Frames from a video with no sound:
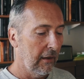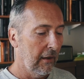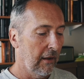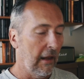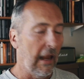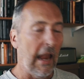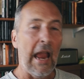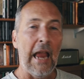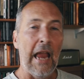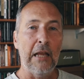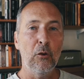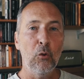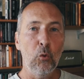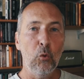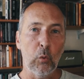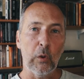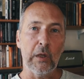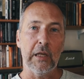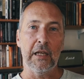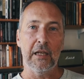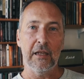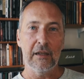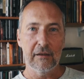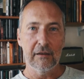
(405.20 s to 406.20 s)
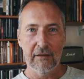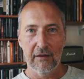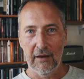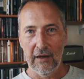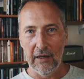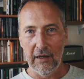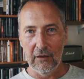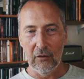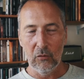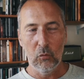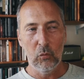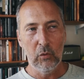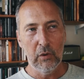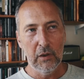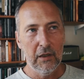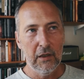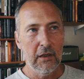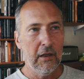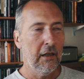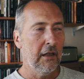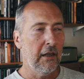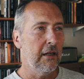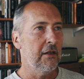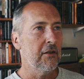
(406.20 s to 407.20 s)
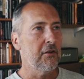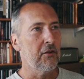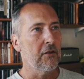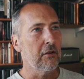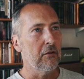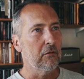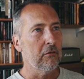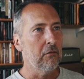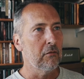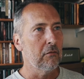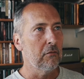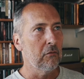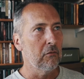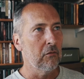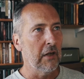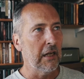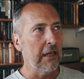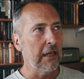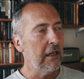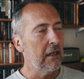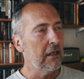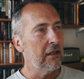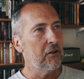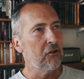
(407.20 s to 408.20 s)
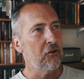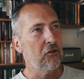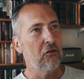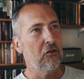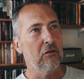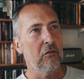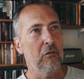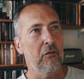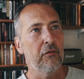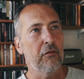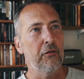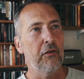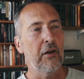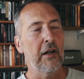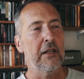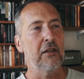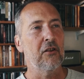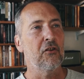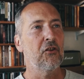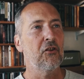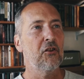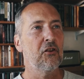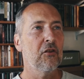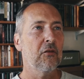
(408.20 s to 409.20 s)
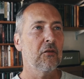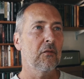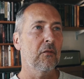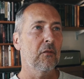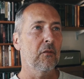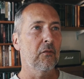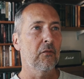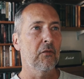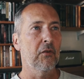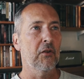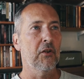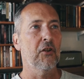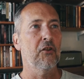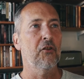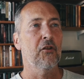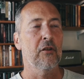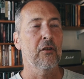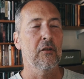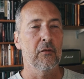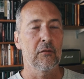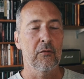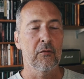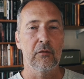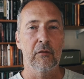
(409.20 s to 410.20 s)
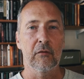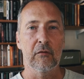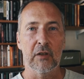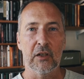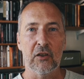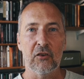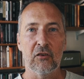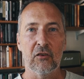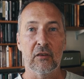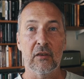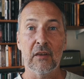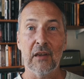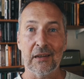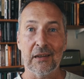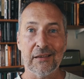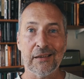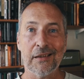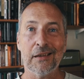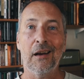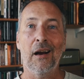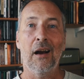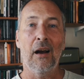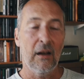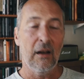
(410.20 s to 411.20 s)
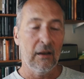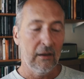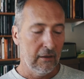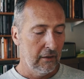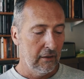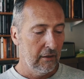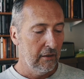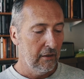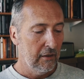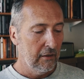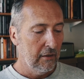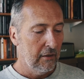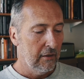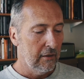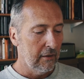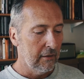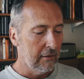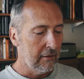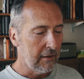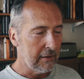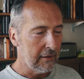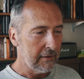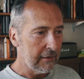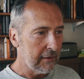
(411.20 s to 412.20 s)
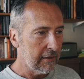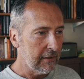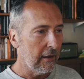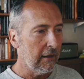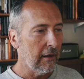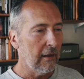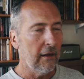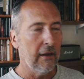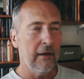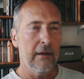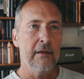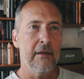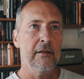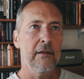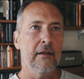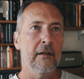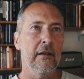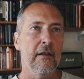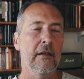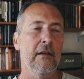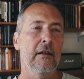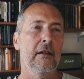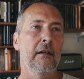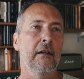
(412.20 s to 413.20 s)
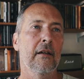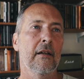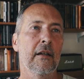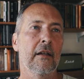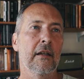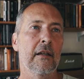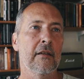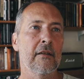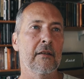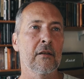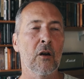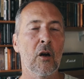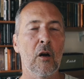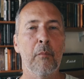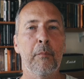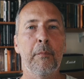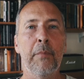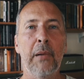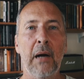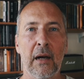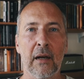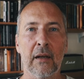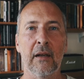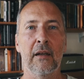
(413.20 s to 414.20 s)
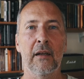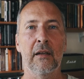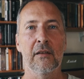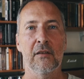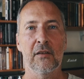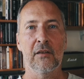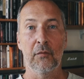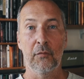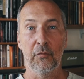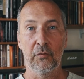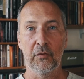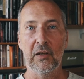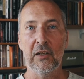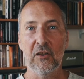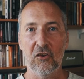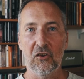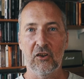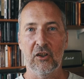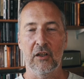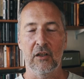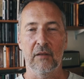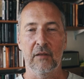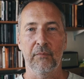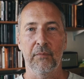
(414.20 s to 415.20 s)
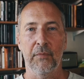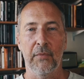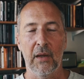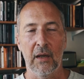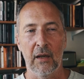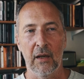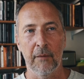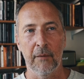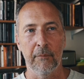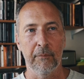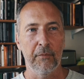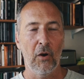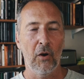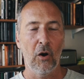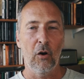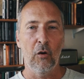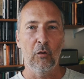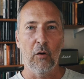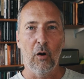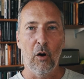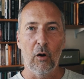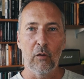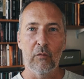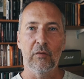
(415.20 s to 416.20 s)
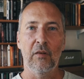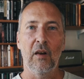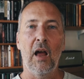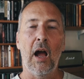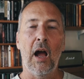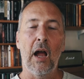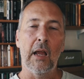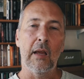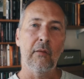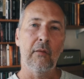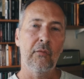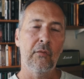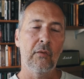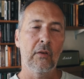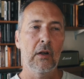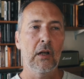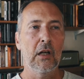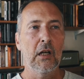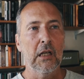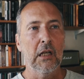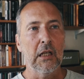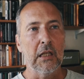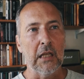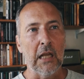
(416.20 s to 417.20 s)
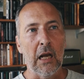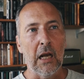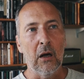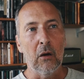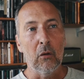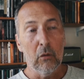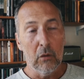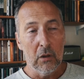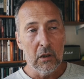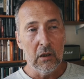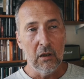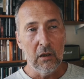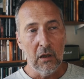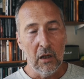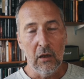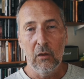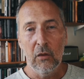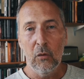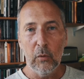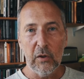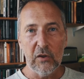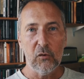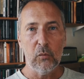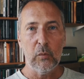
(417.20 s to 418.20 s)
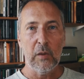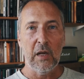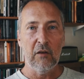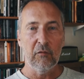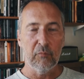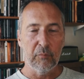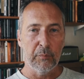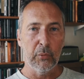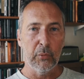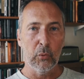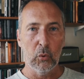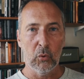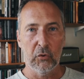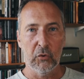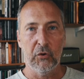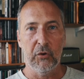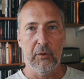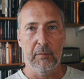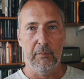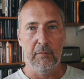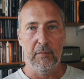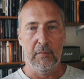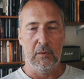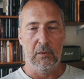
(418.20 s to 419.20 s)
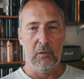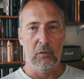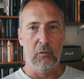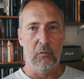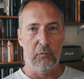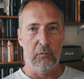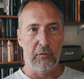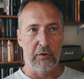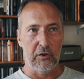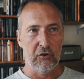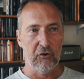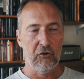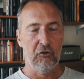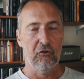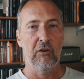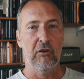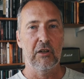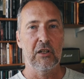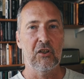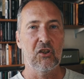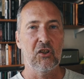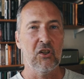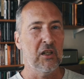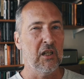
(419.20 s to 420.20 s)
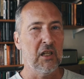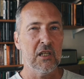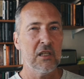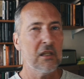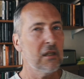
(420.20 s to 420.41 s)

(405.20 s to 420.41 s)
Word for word: ennui ennui is the english or french version of the russian toska Toska is a uh, is not a bug; it's a feature um, of, of, life. Now, in in the West, we have boredom or frustration. It's